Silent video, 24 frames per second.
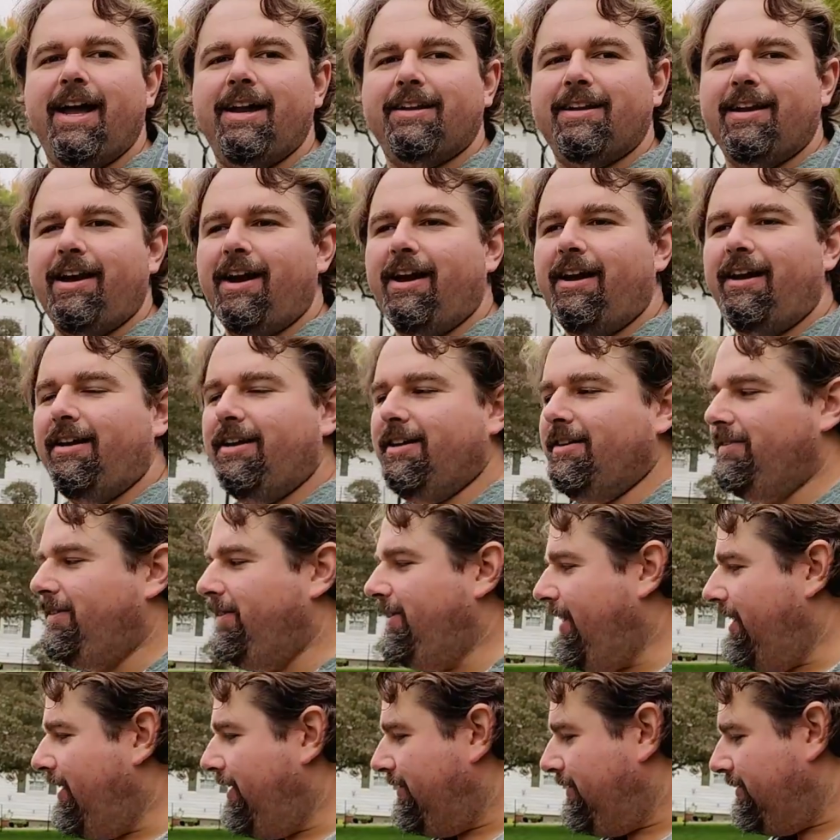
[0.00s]
got tired of
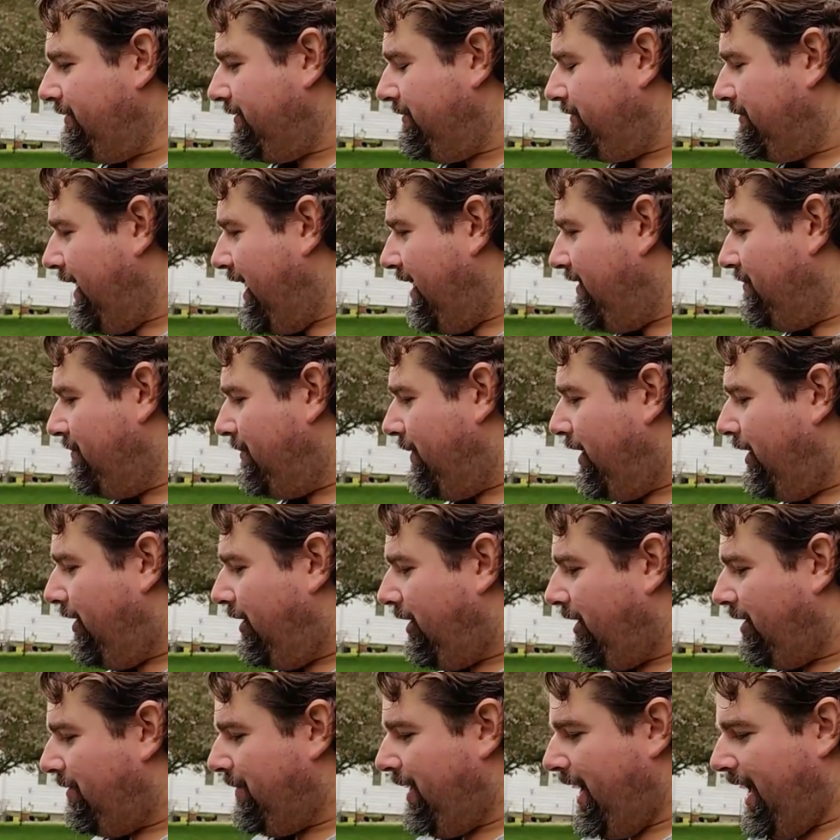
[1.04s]
having my
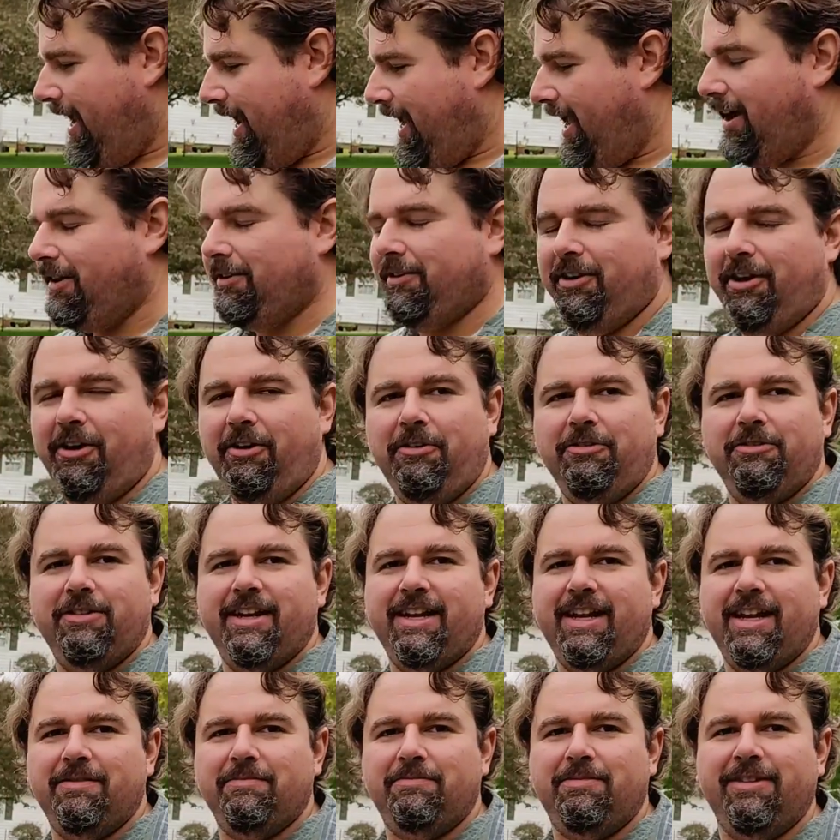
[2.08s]
arm hang out and
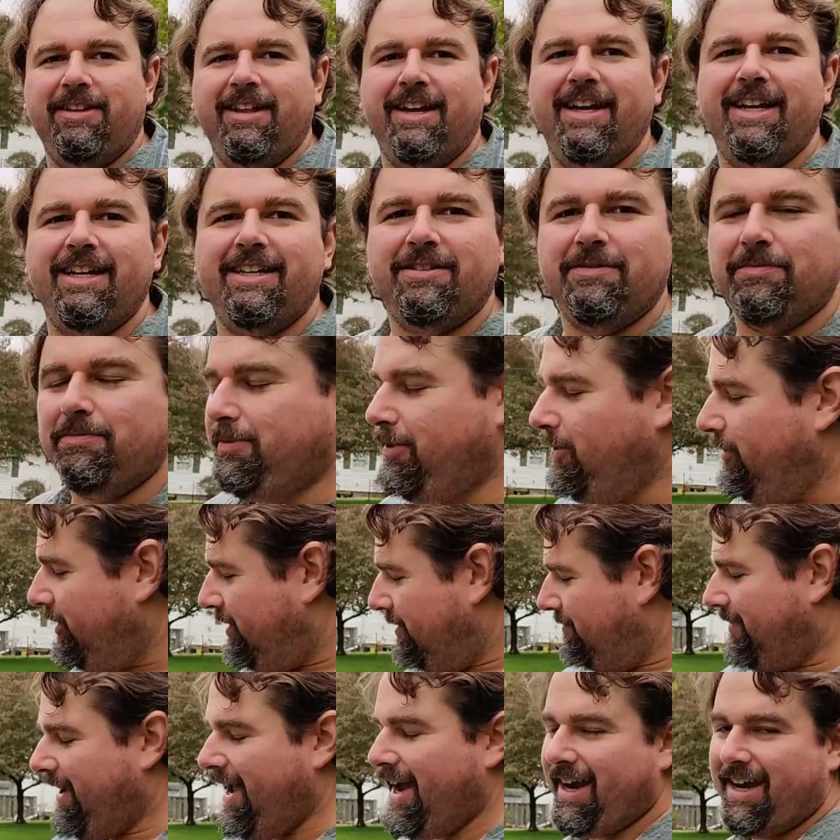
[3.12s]
holding it in place and
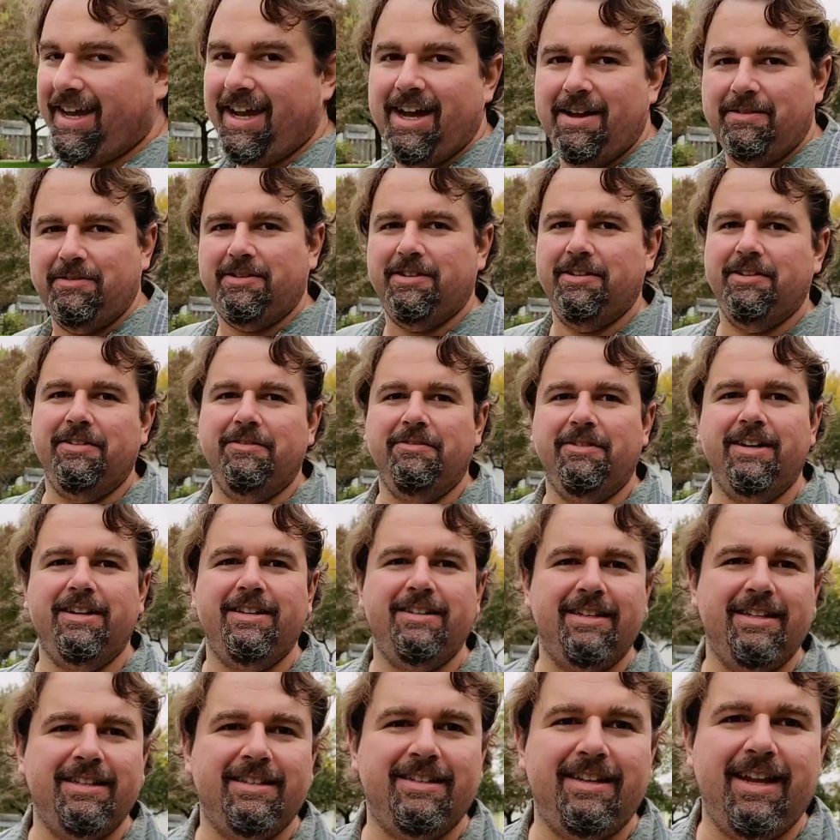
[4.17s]
pulling it back up so it
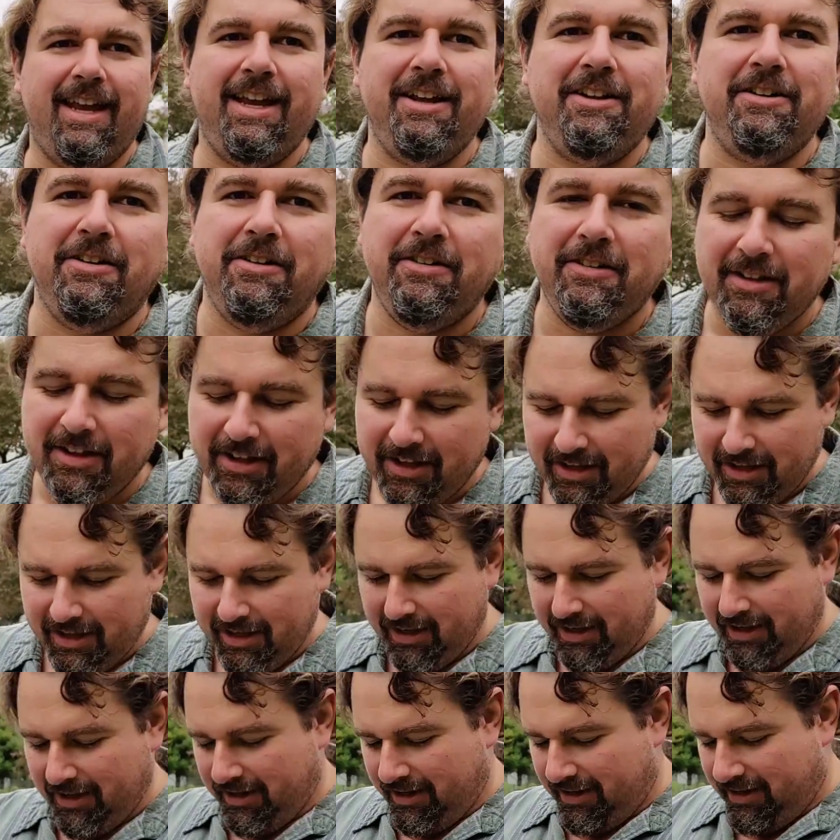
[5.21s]
wouldn't just dangle.
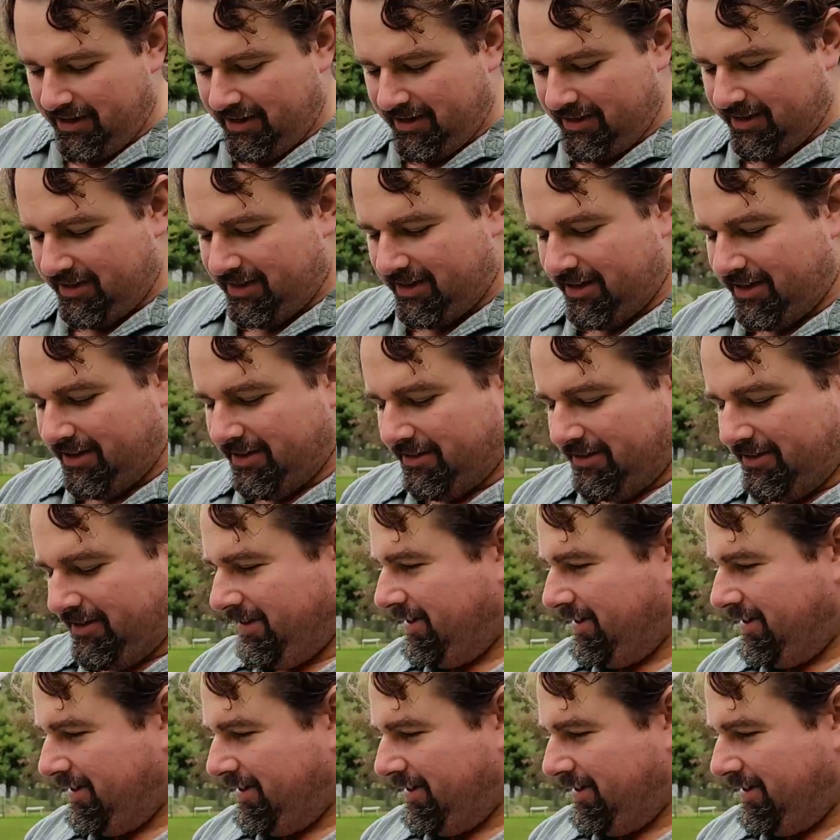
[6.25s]
So